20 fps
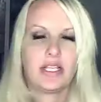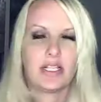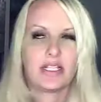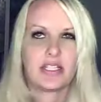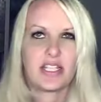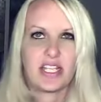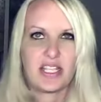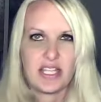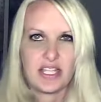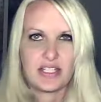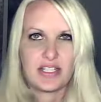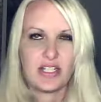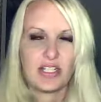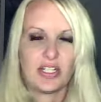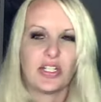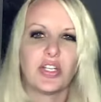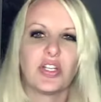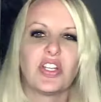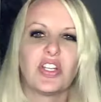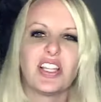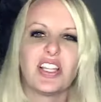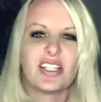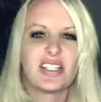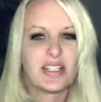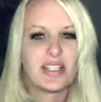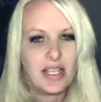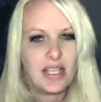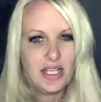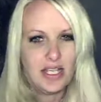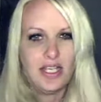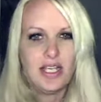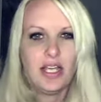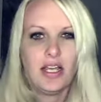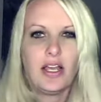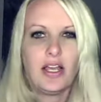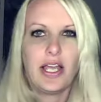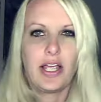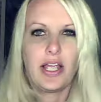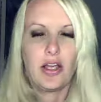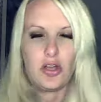that's like this and you can go like this
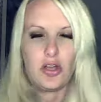like